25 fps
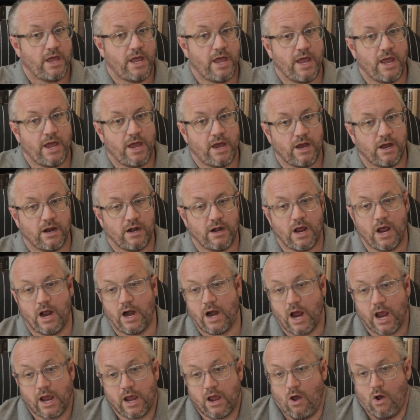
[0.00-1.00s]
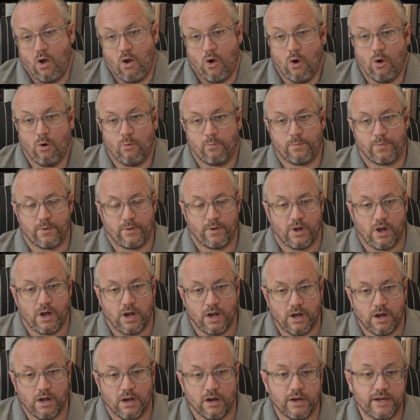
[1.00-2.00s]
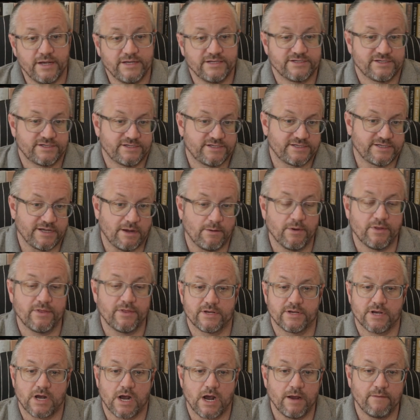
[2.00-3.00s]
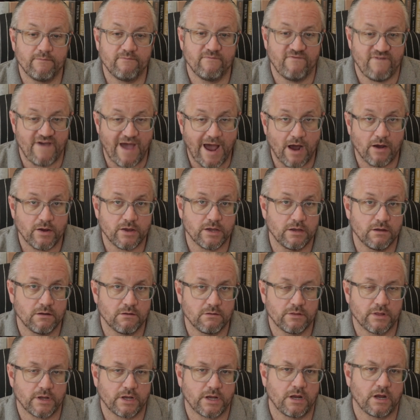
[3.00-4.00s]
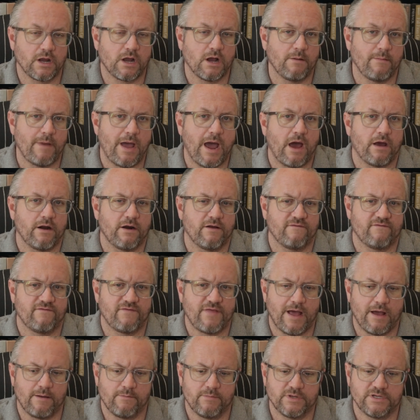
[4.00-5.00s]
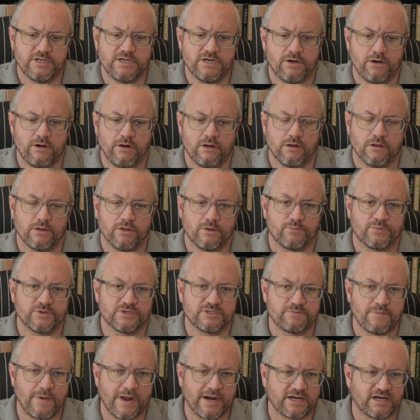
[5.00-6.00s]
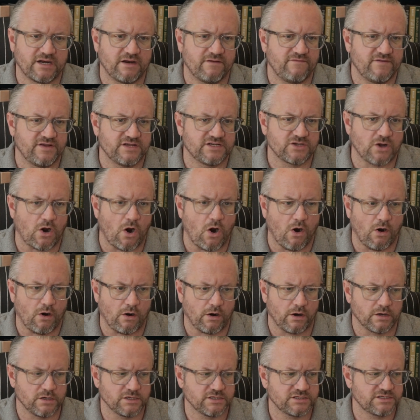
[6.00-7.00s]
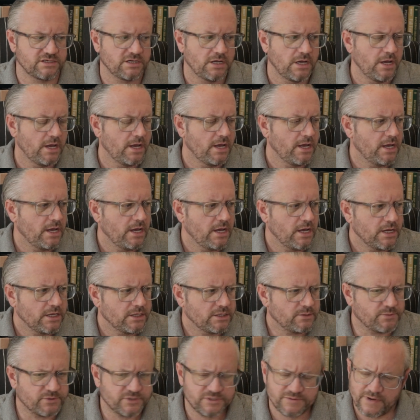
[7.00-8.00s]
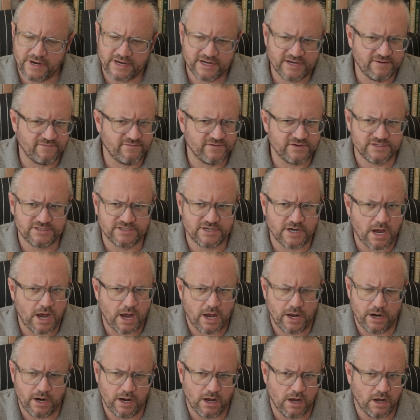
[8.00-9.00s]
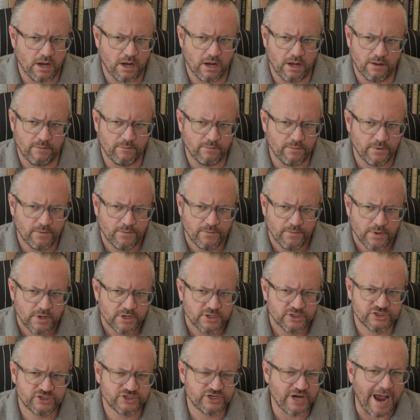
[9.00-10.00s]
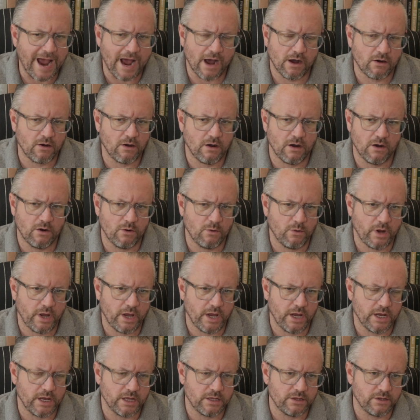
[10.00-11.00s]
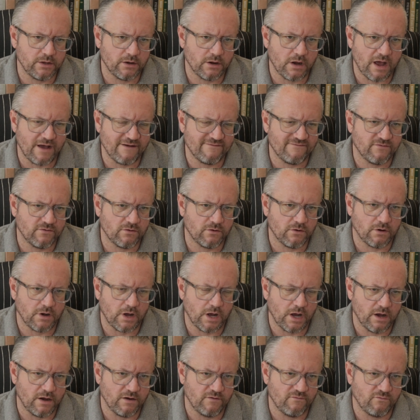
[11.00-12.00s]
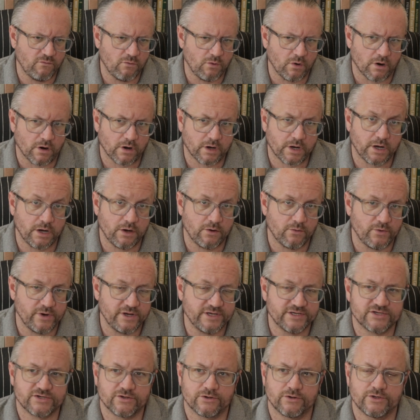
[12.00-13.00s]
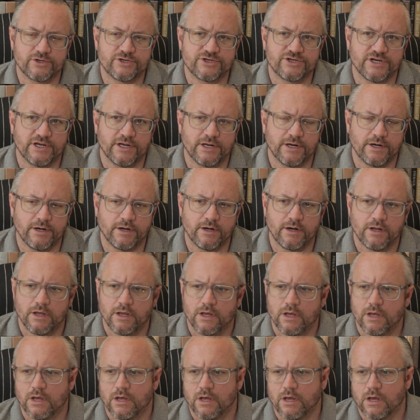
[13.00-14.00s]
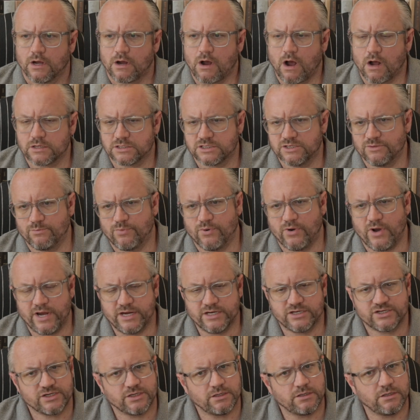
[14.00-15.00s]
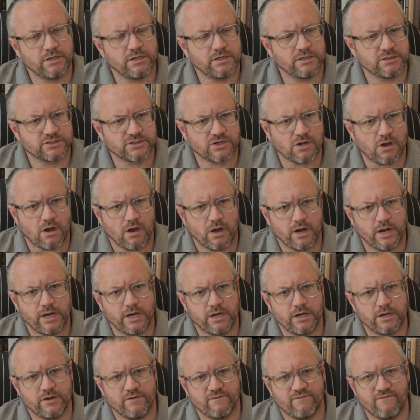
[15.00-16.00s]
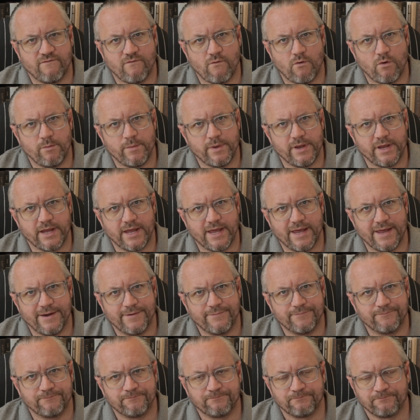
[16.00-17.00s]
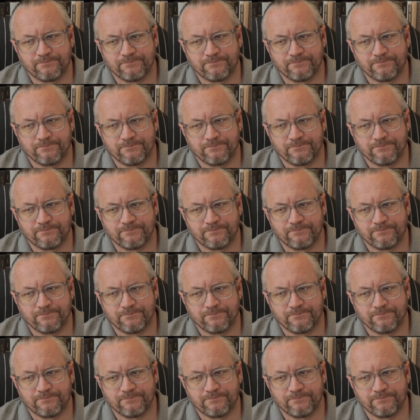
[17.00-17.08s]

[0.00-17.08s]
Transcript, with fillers: And I hope at least some time value that can come out of that material. The perspective is ours. The perspective is not shallow in the level of work and research and contemplation that has gone into forming it.